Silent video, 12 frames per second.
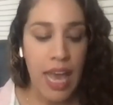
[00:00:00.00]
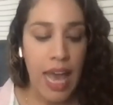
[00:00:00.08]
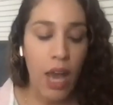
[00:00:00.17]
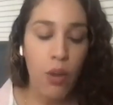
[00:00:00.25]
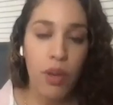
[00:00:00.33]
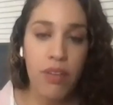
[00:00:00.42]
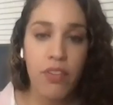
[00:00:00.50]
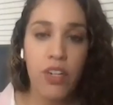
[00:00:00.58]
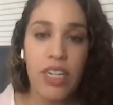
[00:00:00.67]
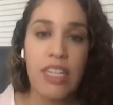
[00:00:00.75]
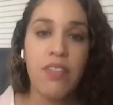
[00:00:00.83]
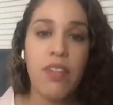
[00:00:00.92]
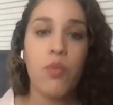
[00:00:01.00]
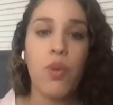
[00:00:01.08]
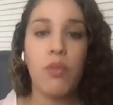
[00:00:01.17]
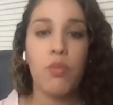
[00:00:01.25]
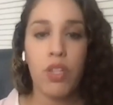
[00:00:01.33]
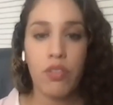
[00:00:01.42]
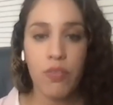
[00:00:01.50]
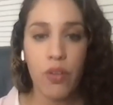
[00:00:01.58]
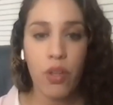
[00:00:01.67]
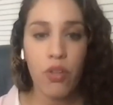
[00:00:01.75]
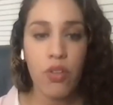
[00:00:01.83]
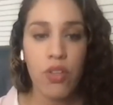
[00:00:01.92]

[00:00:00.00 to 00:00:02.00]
However, even when willful,